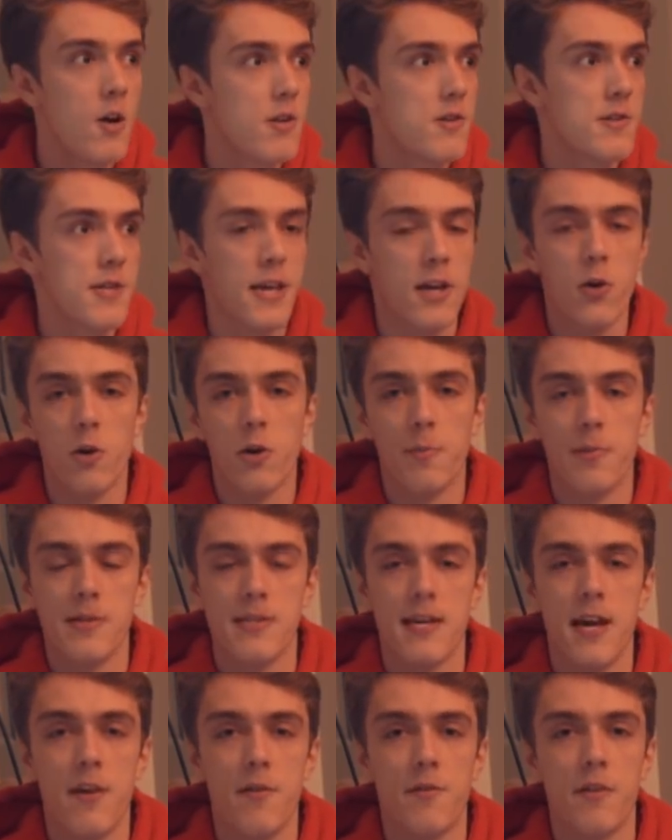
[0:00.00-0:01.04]
say going up a
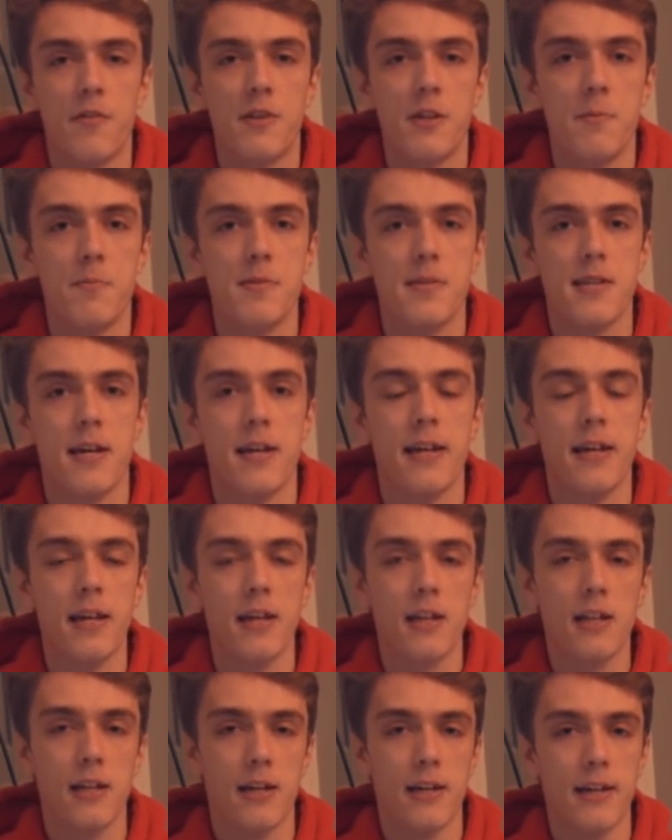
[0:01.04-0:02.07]
10-15%
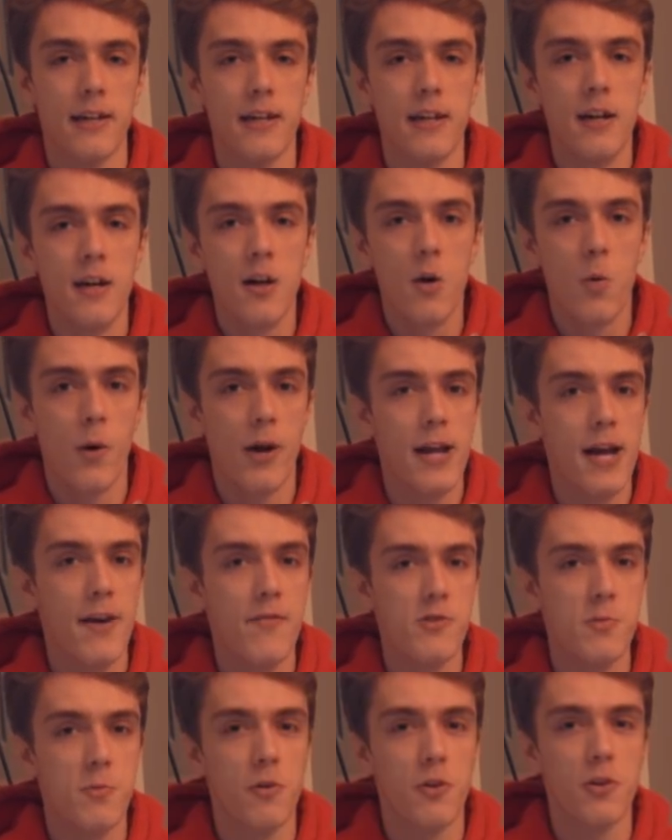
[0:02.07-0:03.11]
incline where you're
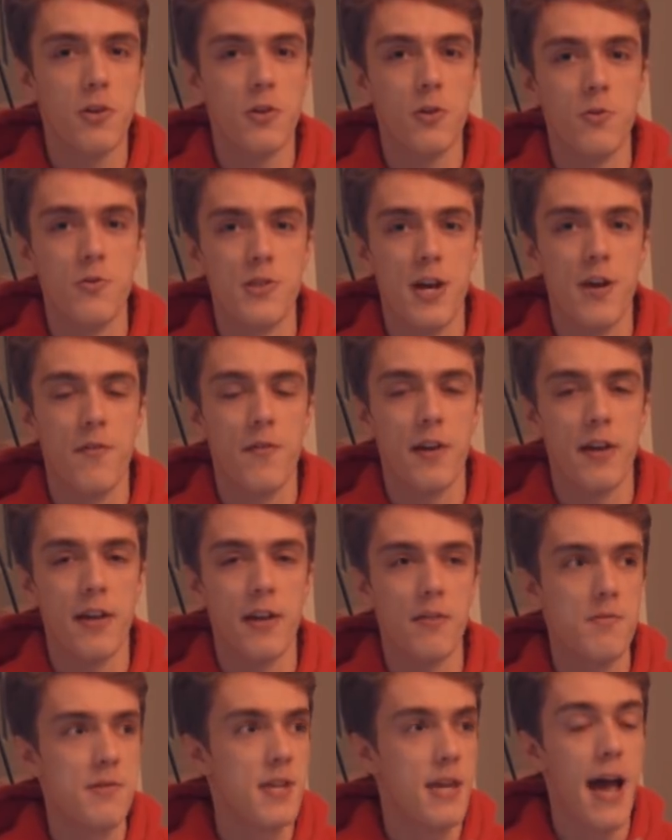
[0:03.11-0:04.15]
having to put a huge effort
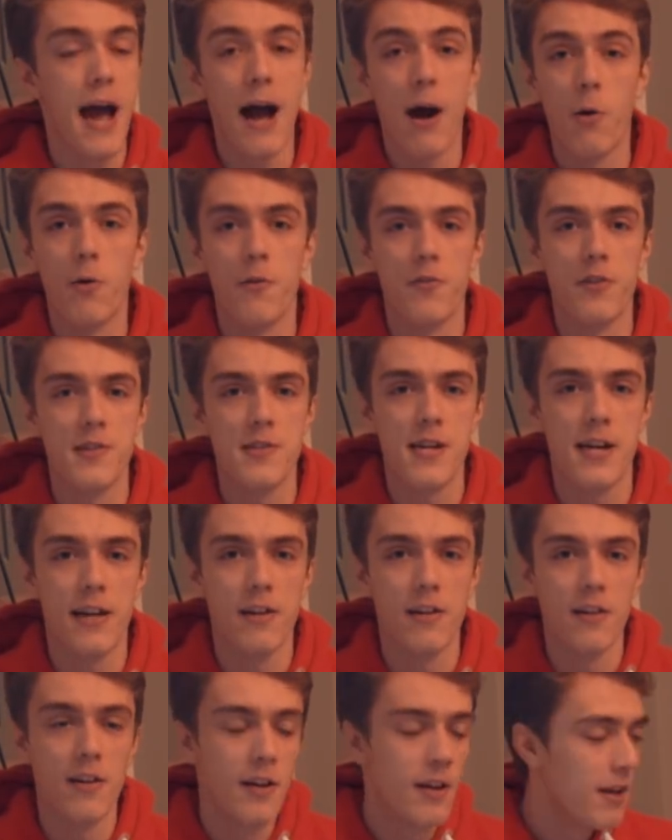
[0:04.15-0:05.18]
in, say out of the
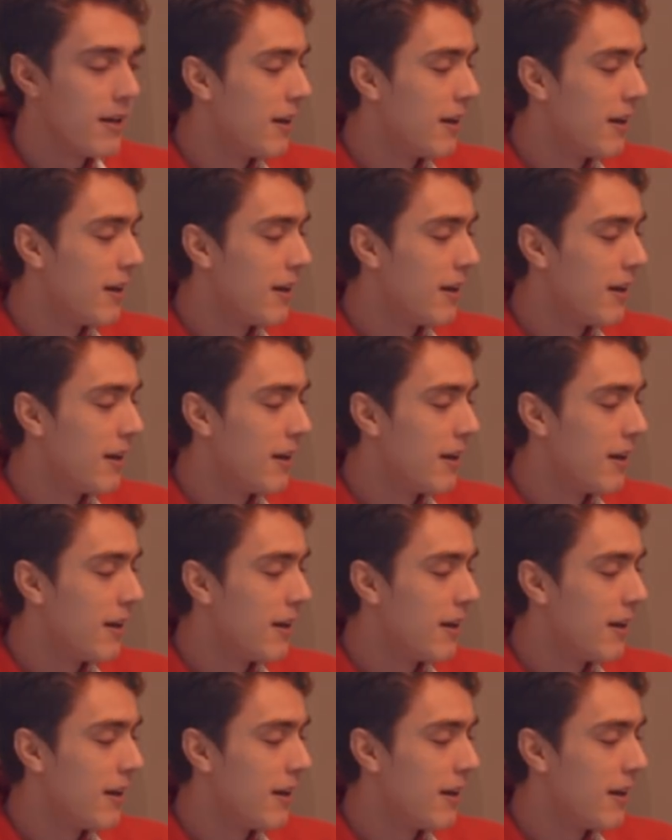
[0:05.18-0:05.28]
saddle.